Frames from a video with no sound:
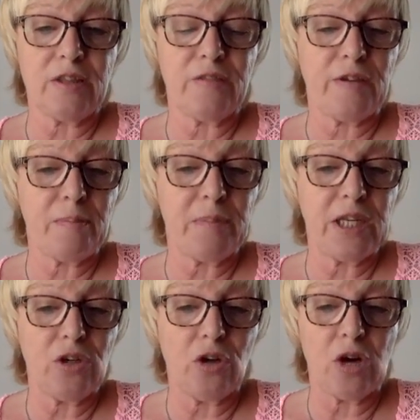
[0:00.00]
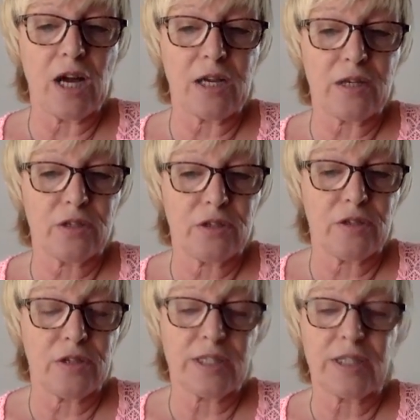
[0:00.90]
the Family Law Act
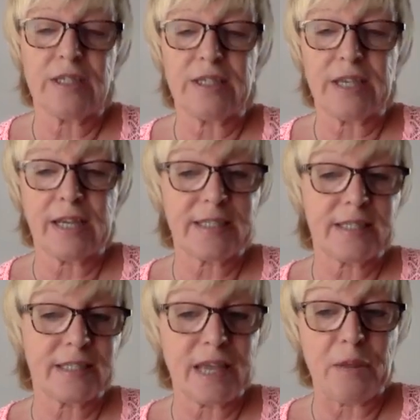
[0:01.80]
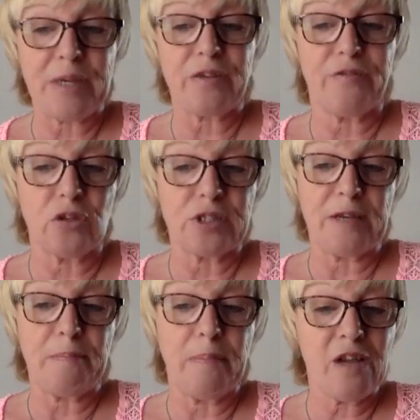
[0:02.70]
2006 came into force
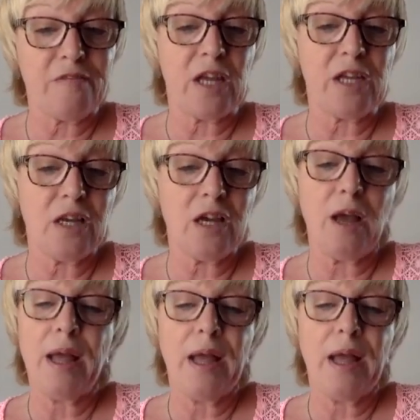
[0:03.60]
in May of that year,